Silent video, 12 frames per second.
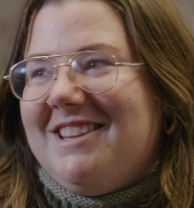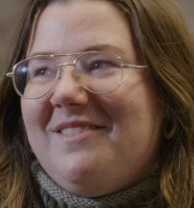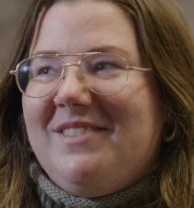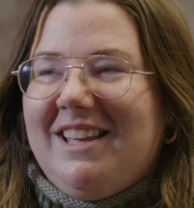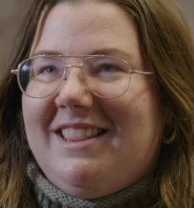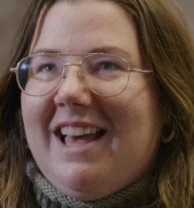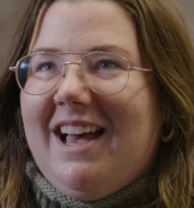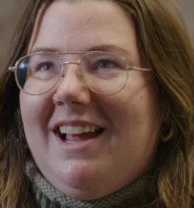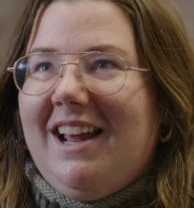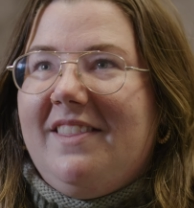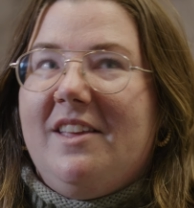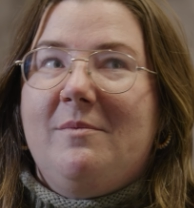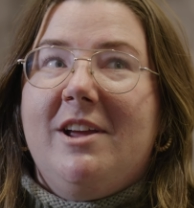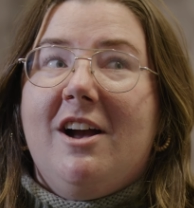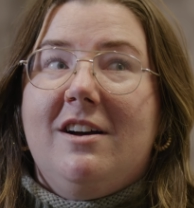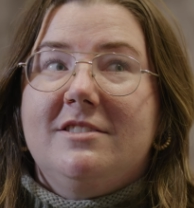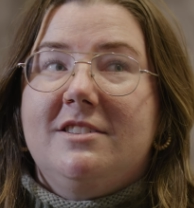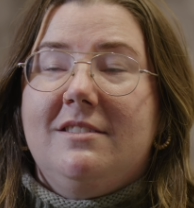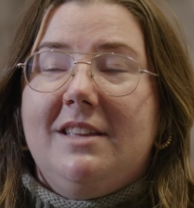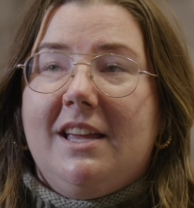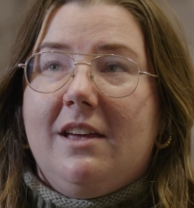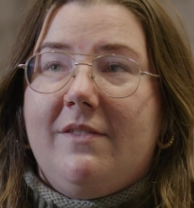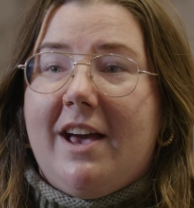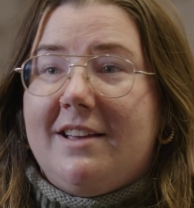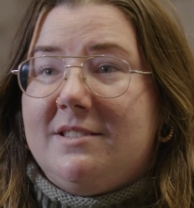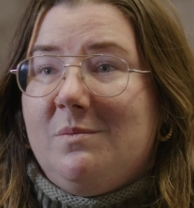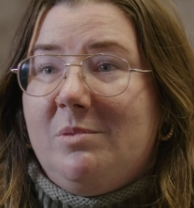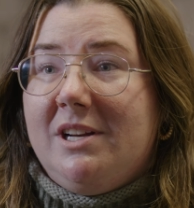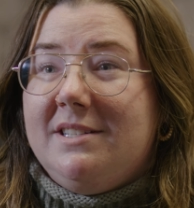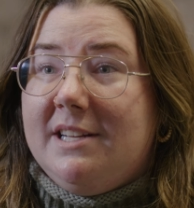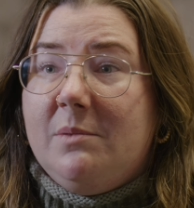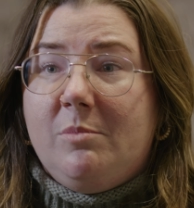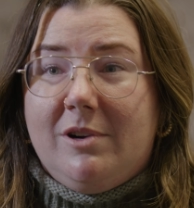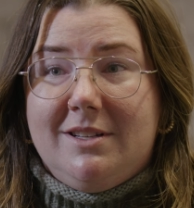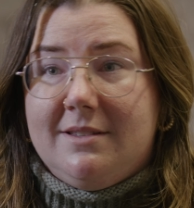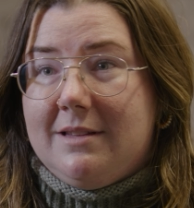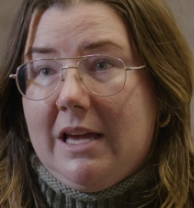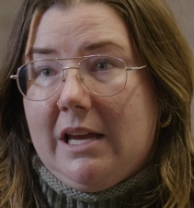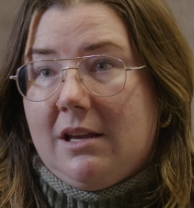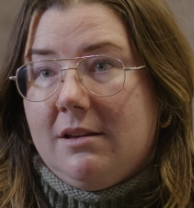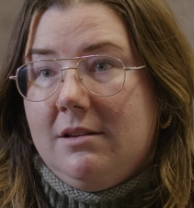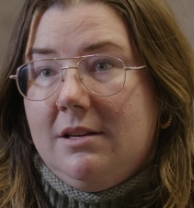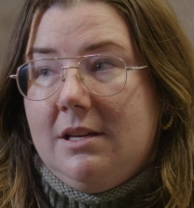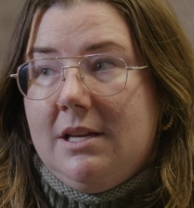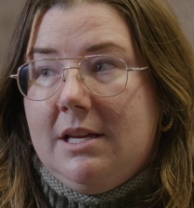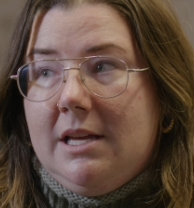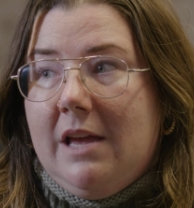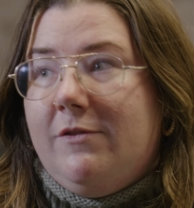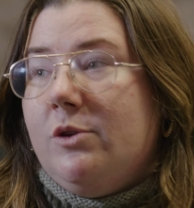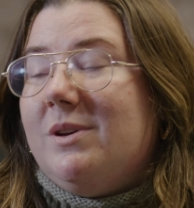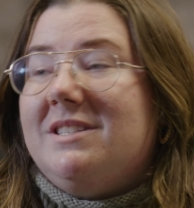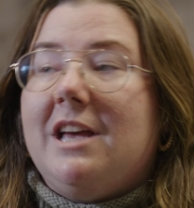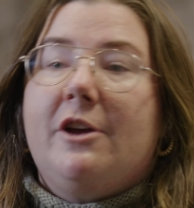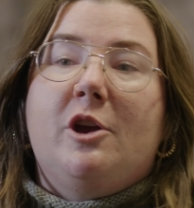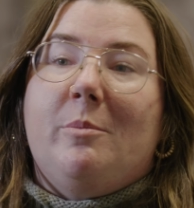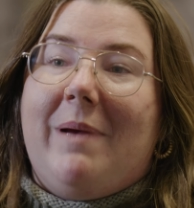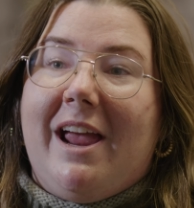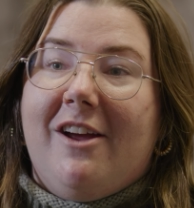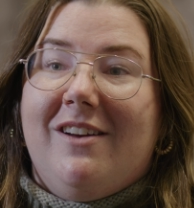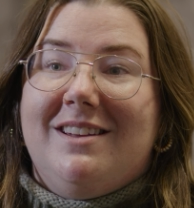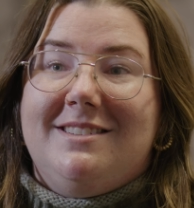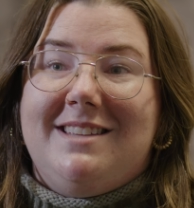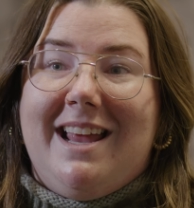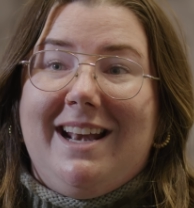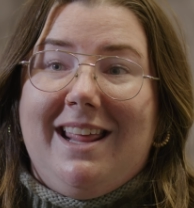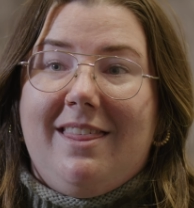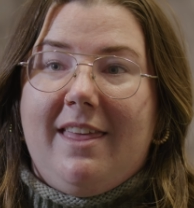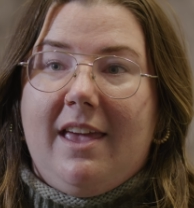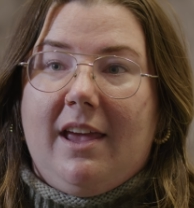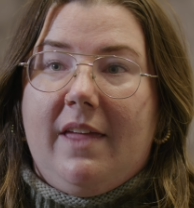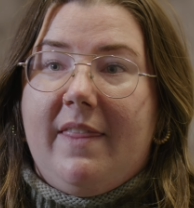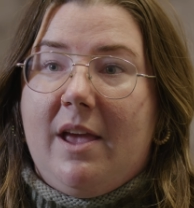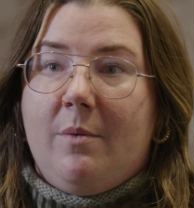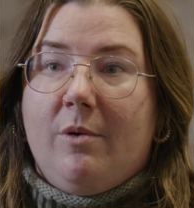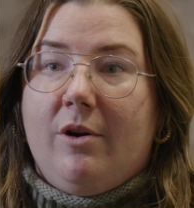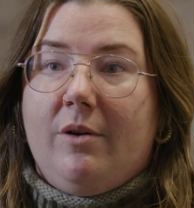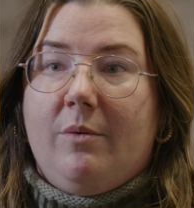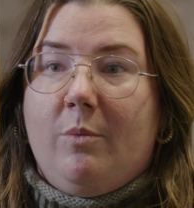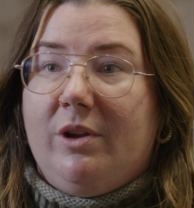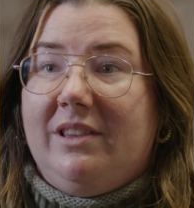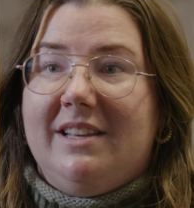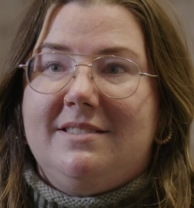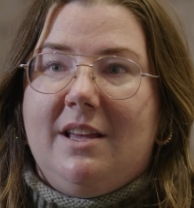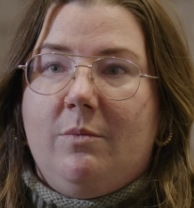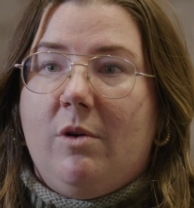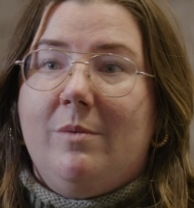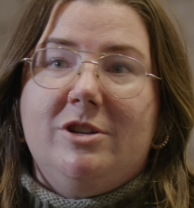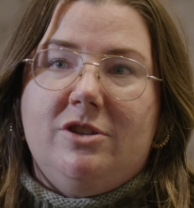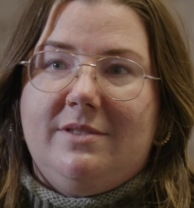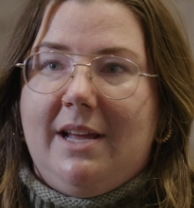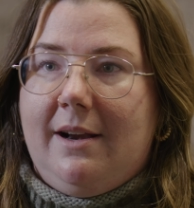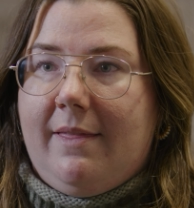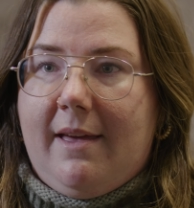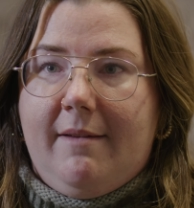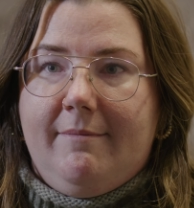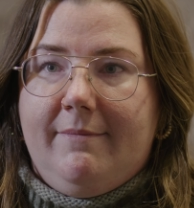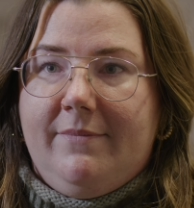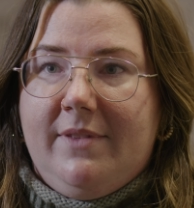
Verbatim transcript: stuff like that. And then we also like have asked some pretty deep ones, like mm. if you could tell your parents anything and they mm. were would listen, what would you say to them?